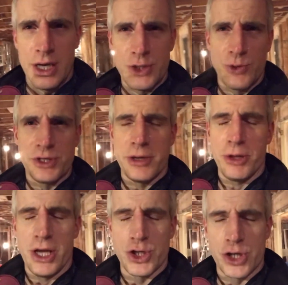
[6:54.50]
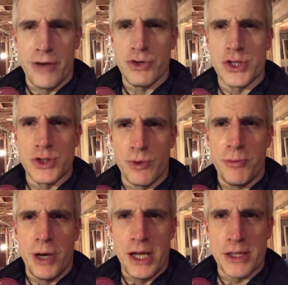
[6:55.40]
doing demolition ever since we
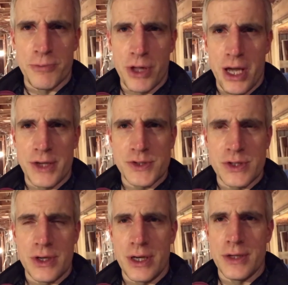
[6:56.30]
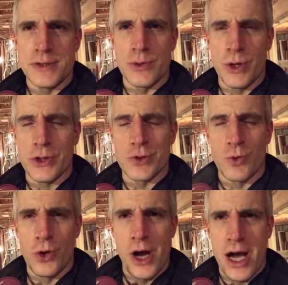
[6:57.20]
bought the place. And so we were just
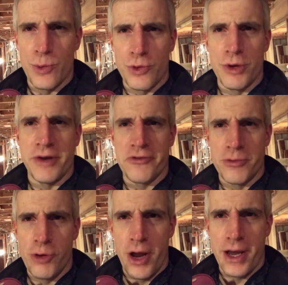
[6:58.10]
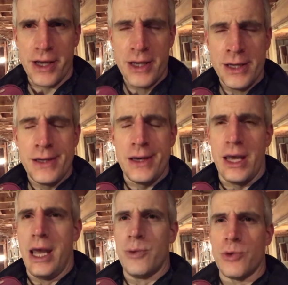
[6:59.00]
wore out. We're ready for a break,
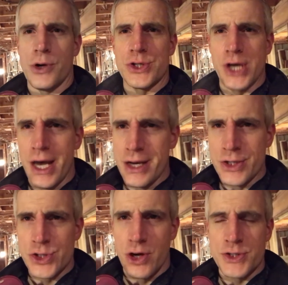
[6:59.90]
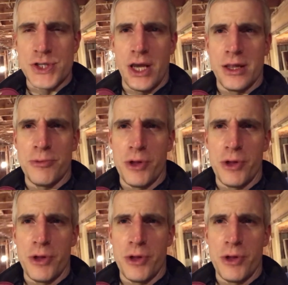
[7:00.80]
and we're excited to start seeing the